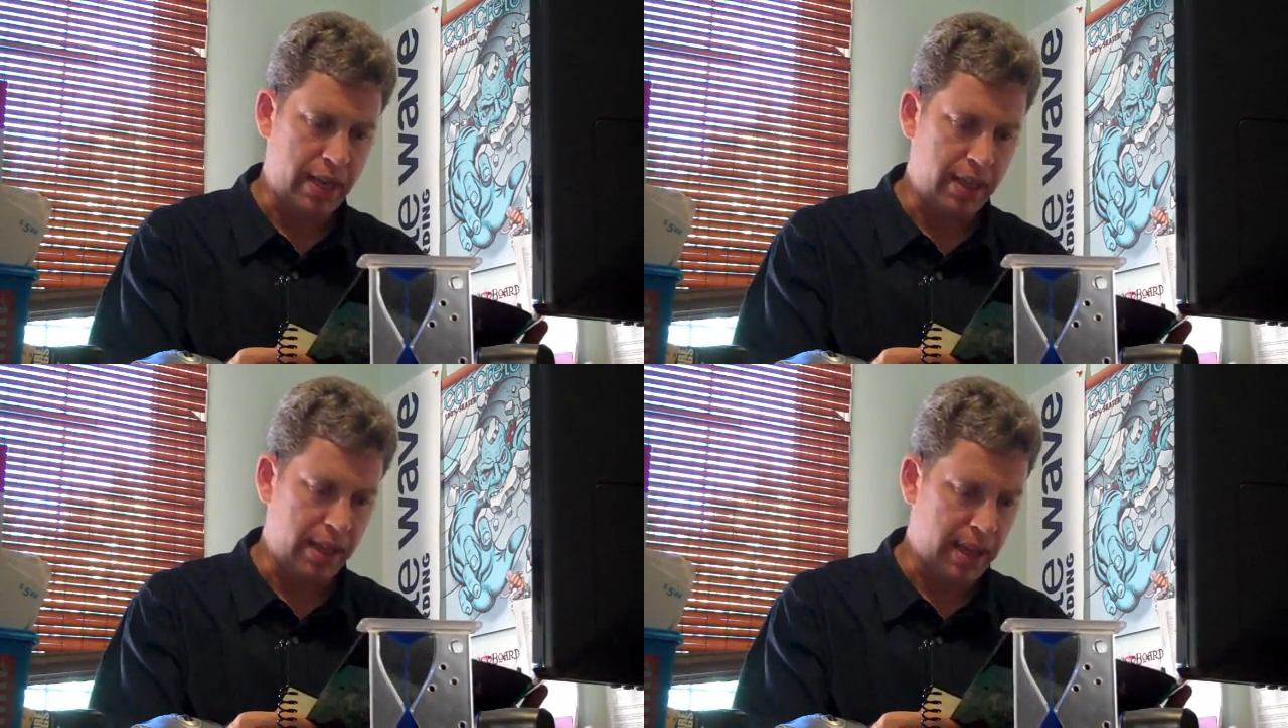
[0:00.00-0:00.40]

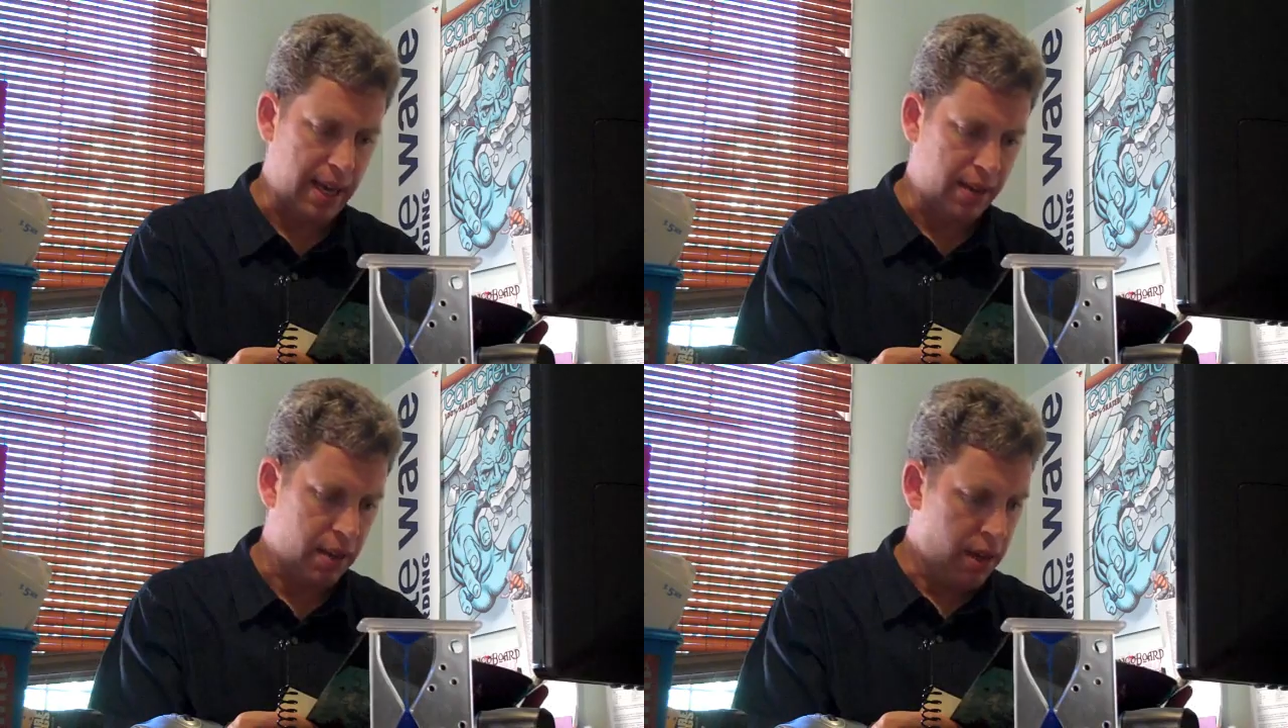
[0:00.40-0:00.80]
I can
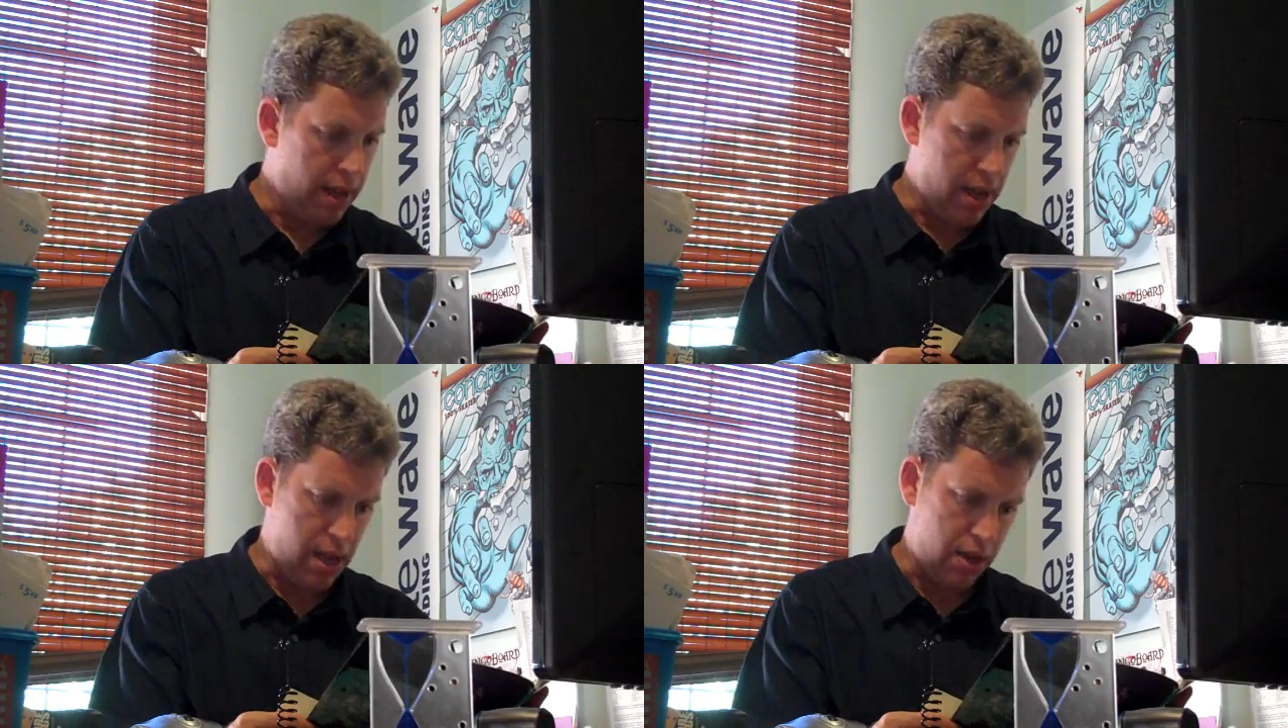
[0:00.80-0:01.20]
get
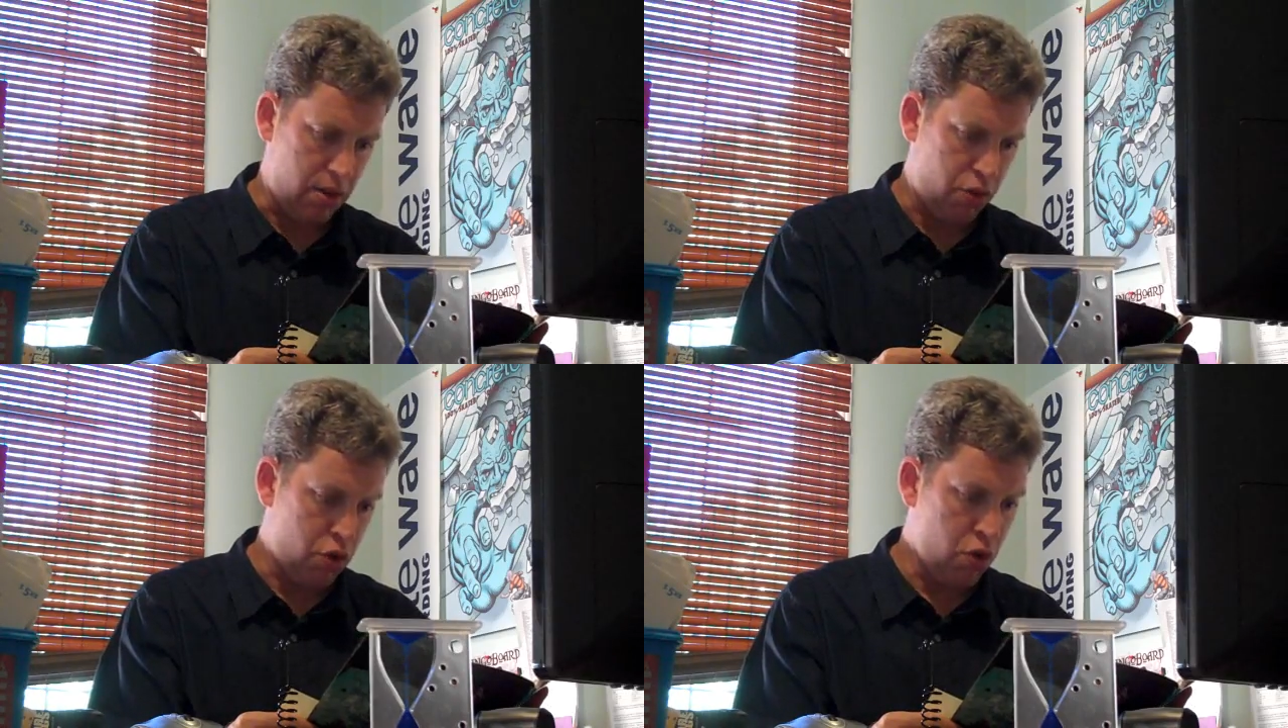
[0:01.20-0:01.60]

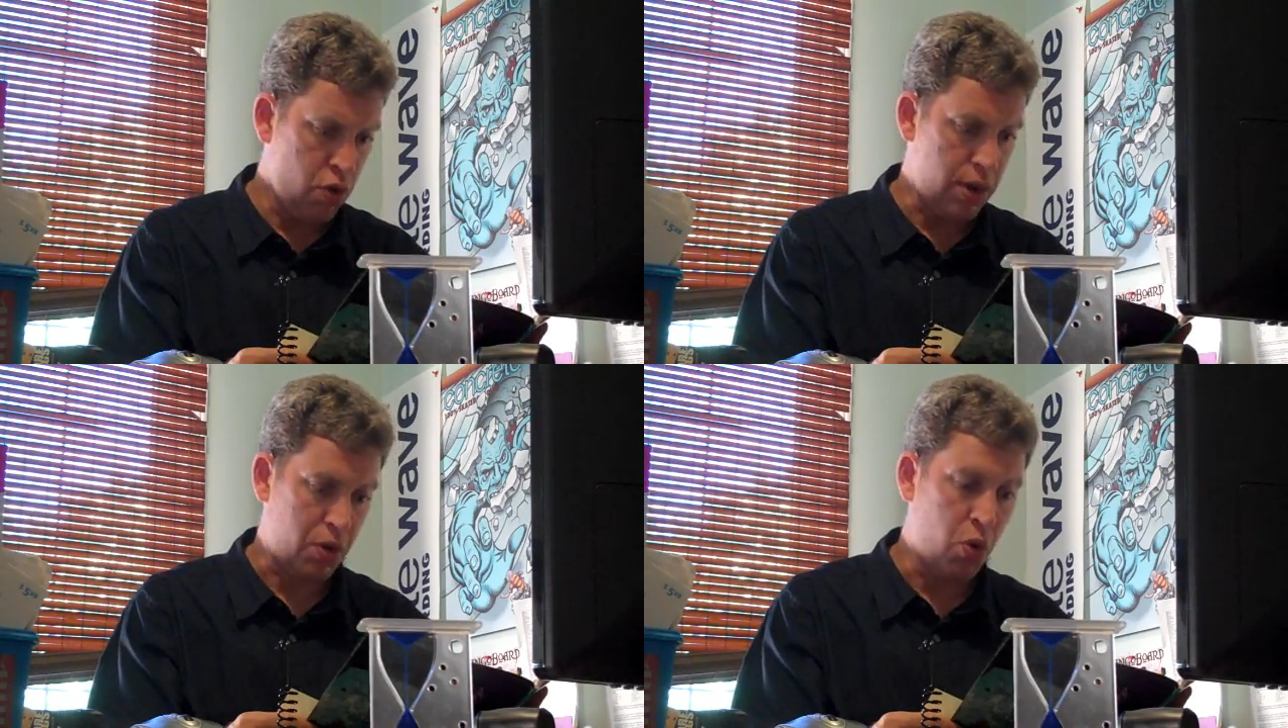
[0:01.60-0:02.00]
a
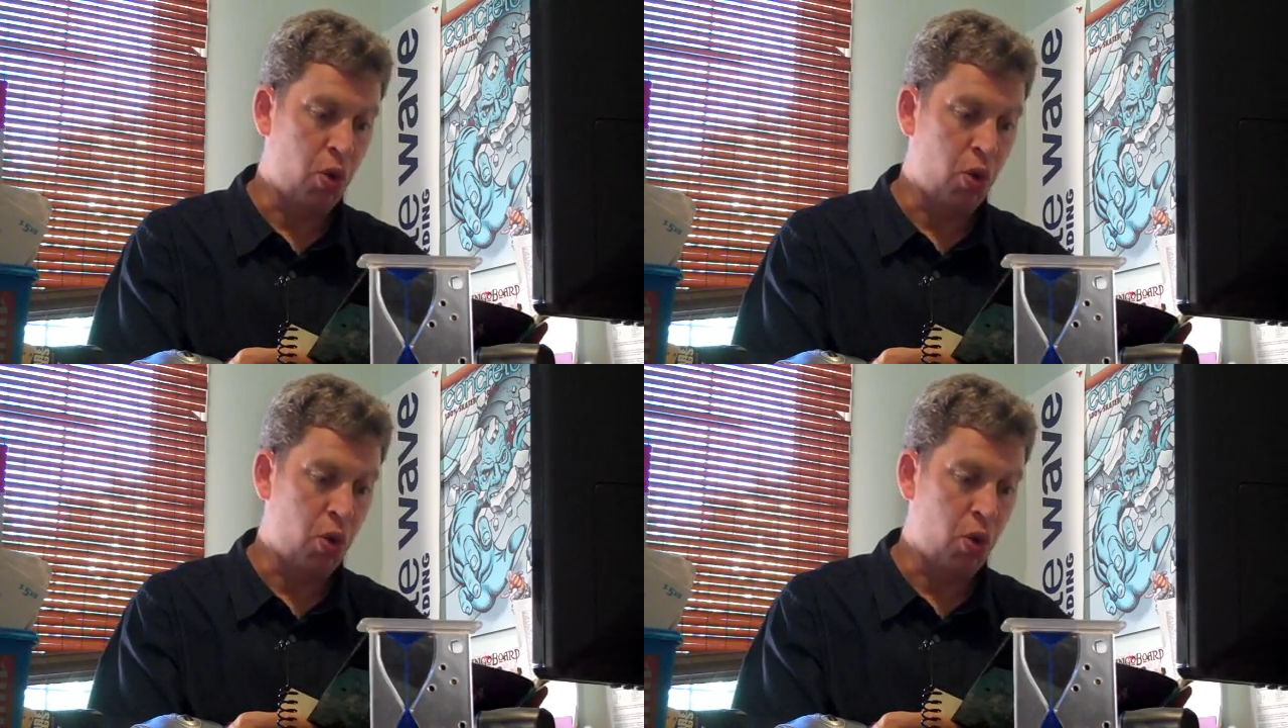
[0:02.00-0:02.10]
2